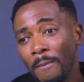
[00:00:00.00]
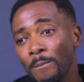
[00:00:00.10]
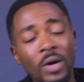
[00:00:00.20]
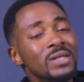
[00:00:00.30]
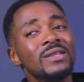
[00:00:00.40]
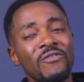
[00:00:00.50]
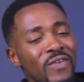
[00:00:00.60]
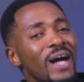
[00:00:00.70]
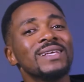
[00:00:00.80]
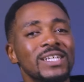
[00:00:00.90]
But the
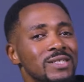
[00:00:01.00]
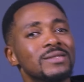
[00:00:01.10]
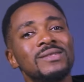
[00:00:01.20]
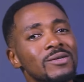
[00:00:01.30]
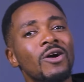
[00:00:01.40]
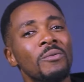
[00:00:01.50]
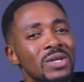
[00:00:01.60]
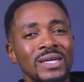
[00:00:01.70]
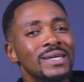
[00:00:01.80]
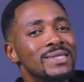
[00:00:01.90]
fact that she's still
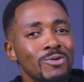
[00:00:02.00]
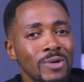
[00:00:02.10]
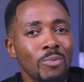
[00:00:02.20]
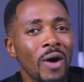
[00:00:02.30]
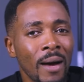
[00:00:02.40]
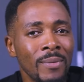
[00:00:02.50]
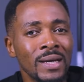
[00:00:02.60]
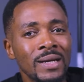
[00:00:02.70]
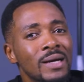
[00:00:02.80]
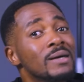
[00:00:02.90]
communicating with
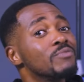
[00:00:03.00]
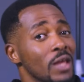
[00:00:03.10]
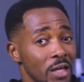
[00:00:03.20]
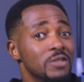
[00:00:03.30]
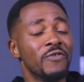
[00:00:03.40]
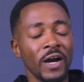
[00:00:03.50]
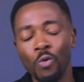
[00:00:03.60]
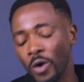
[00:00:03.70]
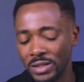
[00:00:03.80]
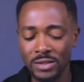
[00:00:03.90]
Mohammed, it's very
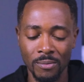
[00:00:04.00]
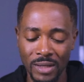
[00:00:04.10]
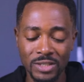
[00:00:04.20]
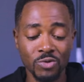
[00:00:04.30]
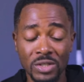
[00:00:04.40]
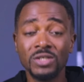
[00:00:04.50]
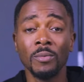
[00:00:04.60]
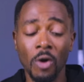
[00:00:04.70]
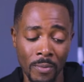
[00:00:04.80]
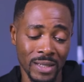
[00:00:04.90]
worrisome. Let's read
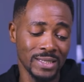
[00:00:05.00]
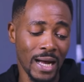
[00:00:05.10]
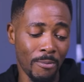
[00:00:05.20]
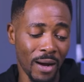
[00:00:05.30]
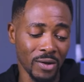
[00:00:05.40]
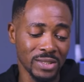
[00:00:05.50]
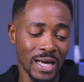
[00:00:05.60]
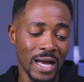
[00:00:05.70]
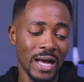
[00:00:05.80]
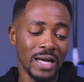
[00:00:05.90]
some comments about
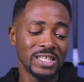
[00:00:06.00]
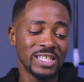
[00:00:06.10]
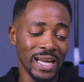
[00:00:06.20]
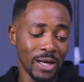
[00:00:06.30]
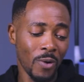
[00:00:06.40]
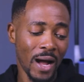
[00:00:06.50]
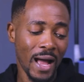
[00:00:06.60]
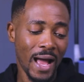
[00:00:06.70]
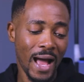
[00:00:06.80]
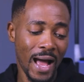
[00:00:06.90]

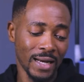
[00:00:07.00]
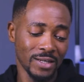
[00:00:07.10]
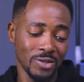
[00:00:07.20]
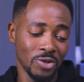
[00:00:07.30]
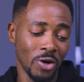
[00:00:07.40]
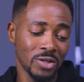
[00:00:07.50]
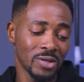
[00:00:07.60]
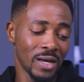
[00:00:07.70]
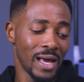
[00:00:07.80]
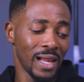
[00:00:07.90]
Shalewa and
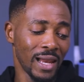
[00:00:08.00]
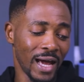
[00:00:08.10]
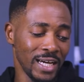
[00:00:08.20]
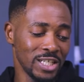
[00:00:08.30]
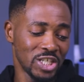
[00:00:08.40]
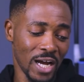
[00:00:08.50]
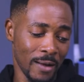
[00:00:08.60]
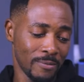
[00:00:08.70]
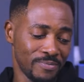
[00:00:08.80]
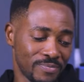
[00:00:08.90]
Dr. Elijah.